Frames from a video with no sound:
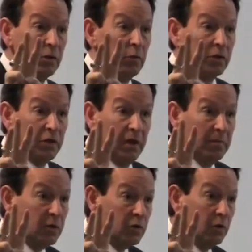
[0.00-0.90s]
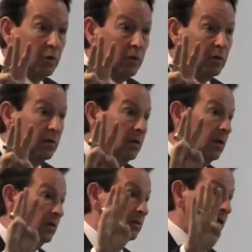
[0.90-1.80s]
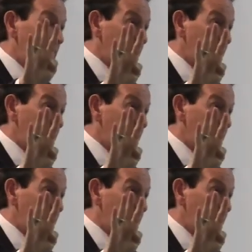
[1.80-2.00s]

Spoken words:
at which they mature, their